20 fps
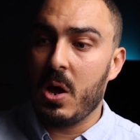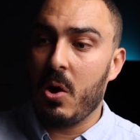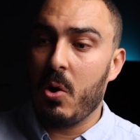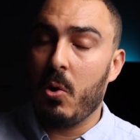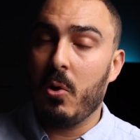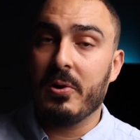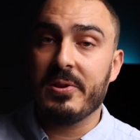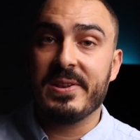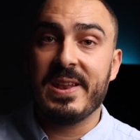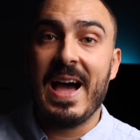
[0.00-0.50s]

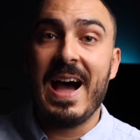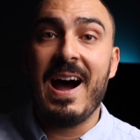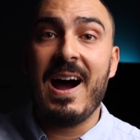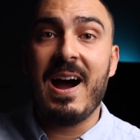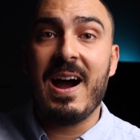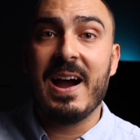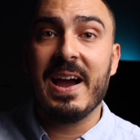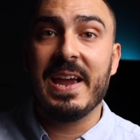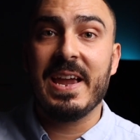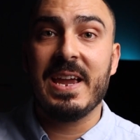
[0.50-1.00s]
on
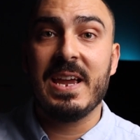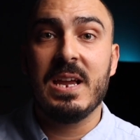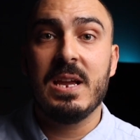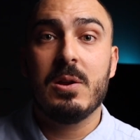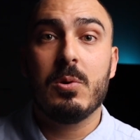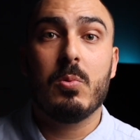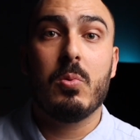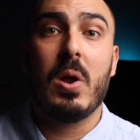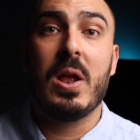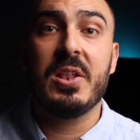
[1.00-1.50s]
high
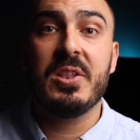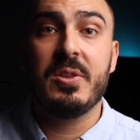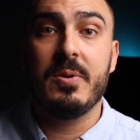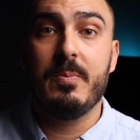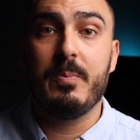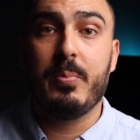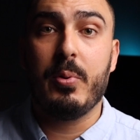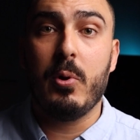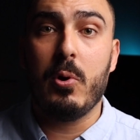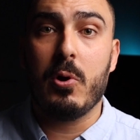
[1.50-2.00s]

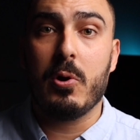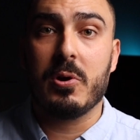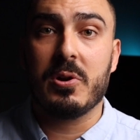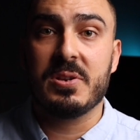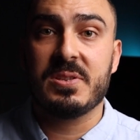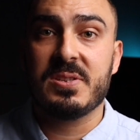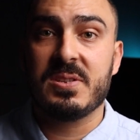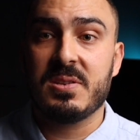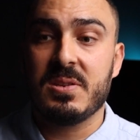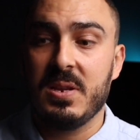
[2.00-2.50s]
random
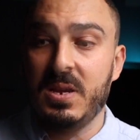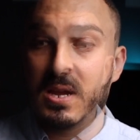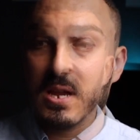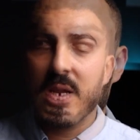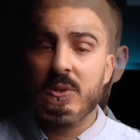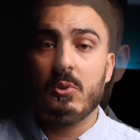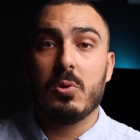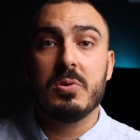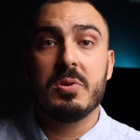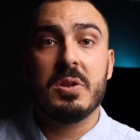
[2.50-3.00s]
ports
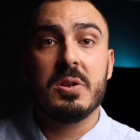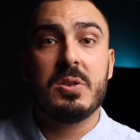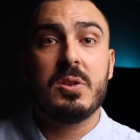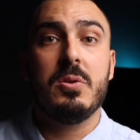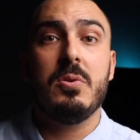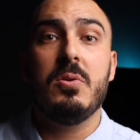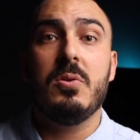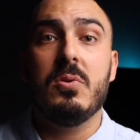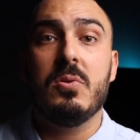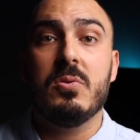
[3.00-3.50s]
in order
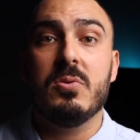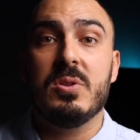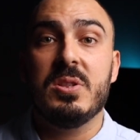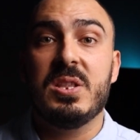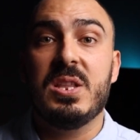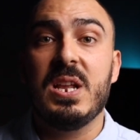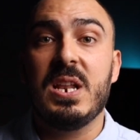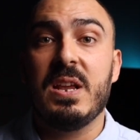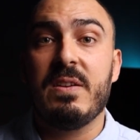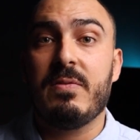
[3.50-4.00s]
to
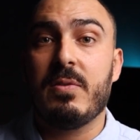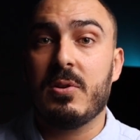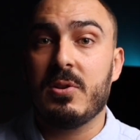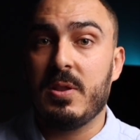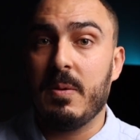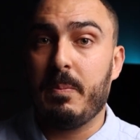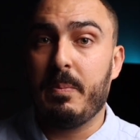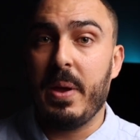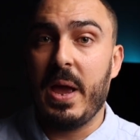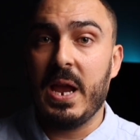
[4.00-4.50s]
deliver
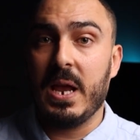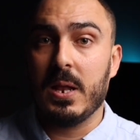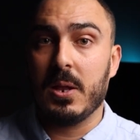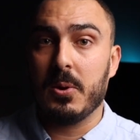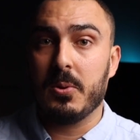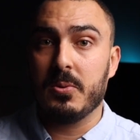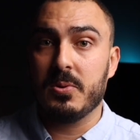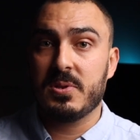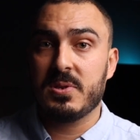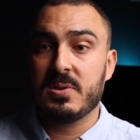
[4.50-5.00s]
the
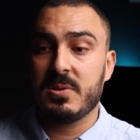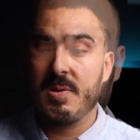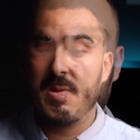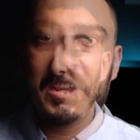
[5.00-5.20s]
payloads.